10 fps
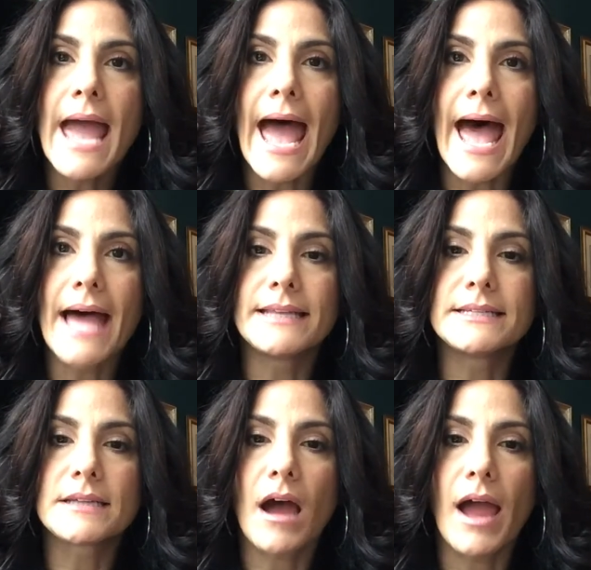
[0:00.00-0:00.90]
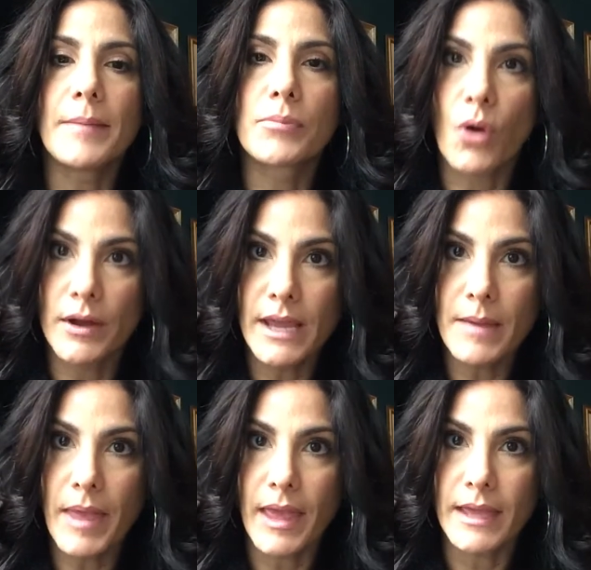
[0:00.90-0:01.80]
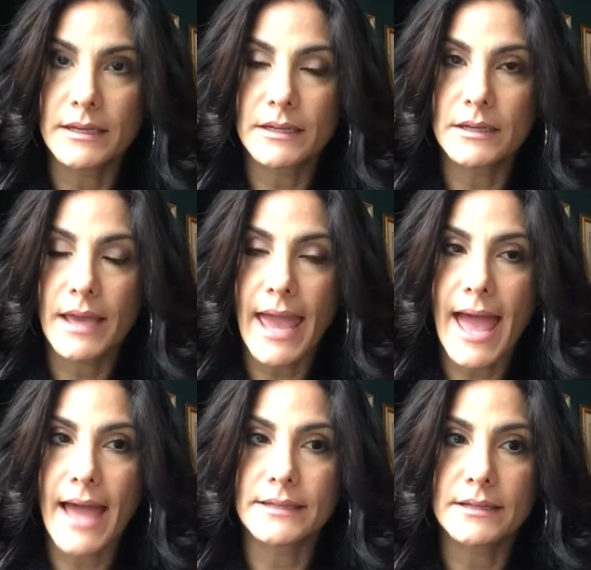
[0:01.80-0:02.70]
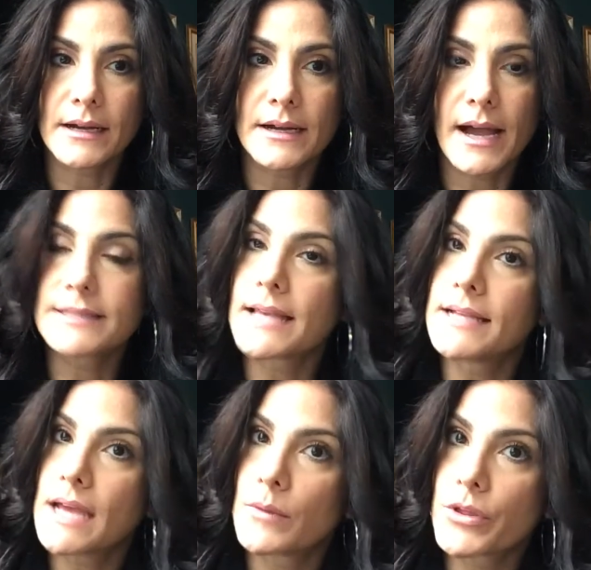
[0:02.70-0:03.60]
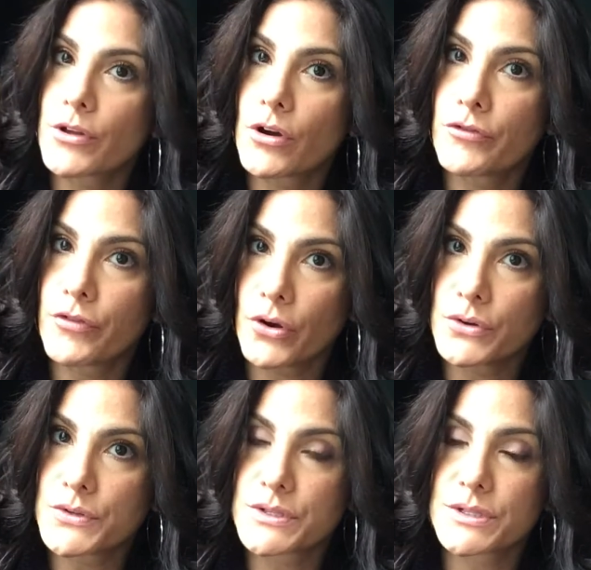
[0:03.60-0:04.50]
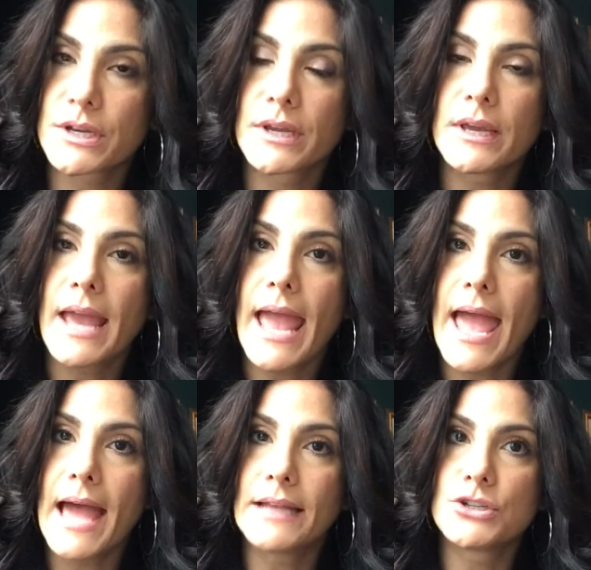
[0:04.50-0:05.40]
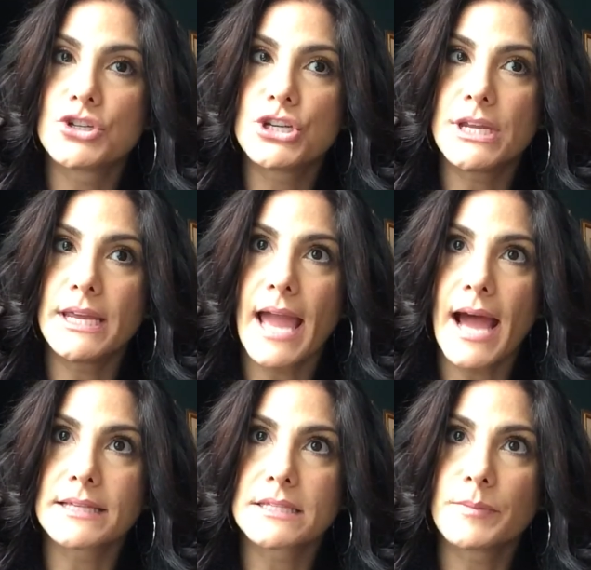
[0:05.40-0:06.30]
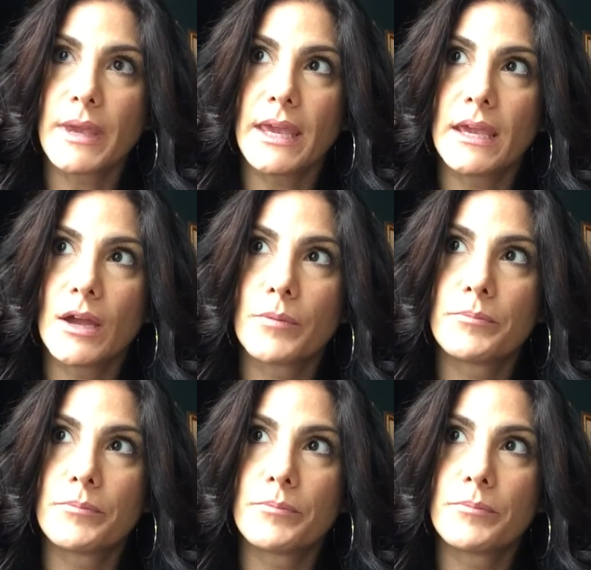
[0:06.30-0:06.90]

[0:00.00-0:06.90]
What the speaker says: And I brought him in and I sat down with her first and she asked me